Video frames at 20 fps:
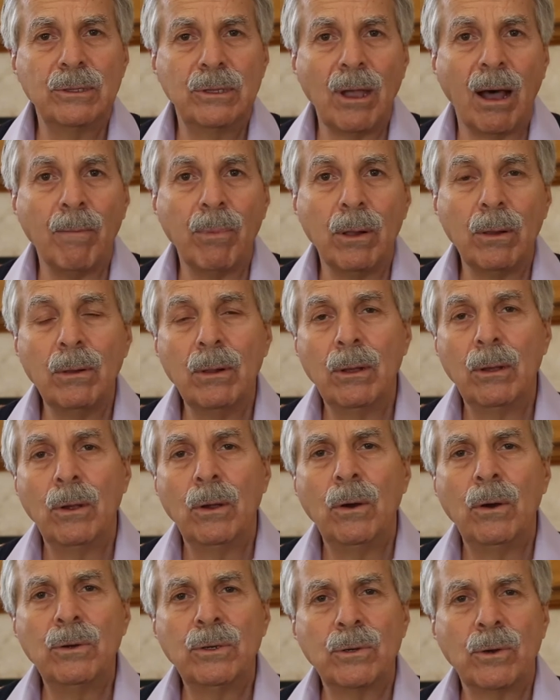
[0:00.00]
double,
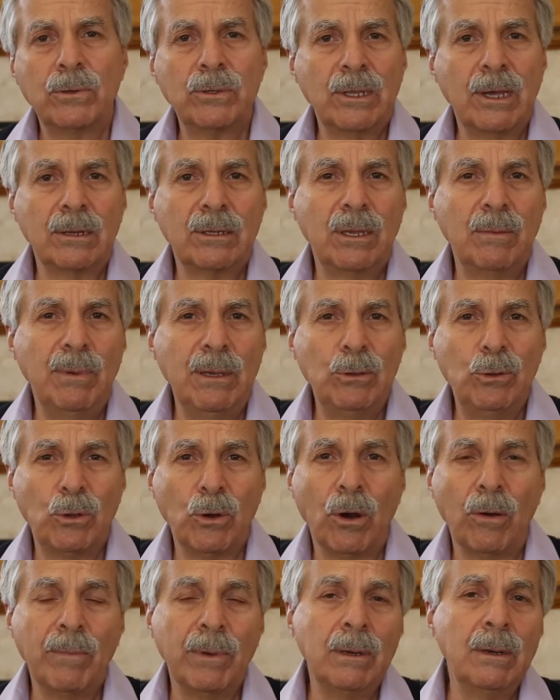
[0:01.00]
who turns out to be
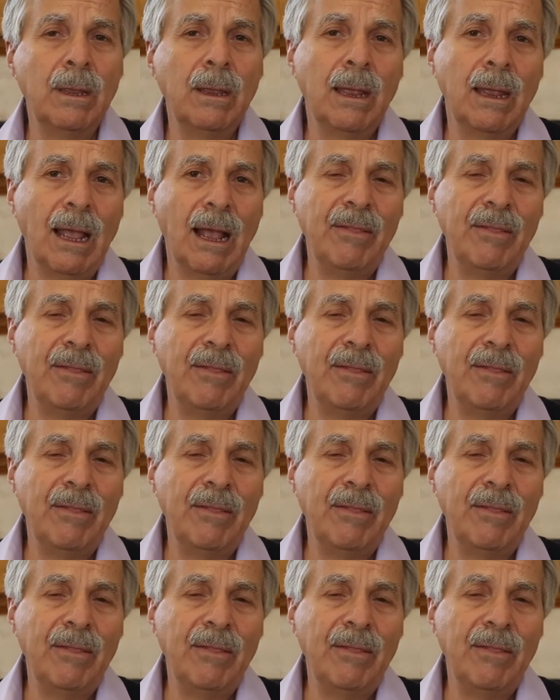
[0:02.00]
German,